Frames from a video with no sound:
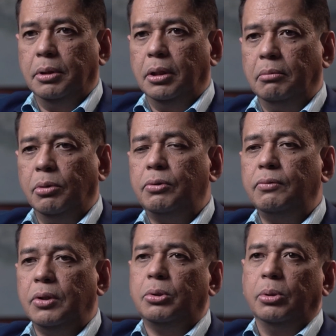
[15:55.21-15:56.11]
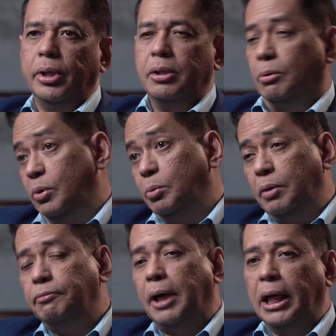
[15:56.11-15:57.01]
but most of the stories that we'd
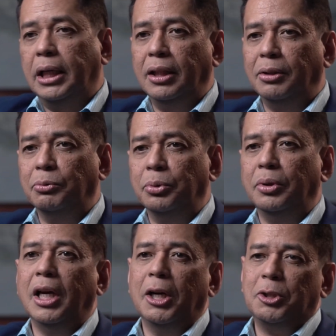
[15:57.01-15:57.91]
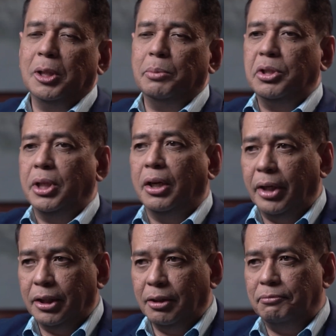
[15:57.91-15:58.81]
be filing would actually be
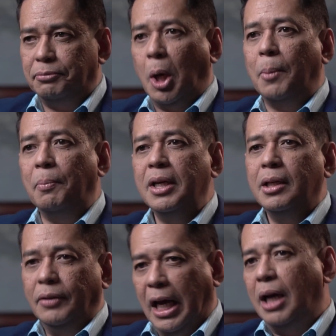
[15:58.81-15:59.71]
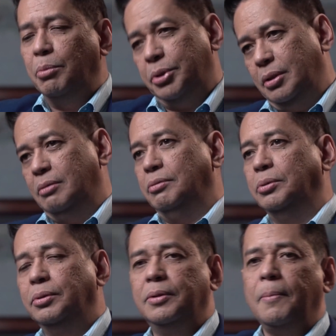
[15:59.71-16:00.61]
generated from the ambush
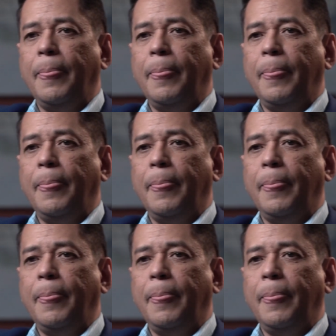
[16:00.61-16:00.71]
interviews.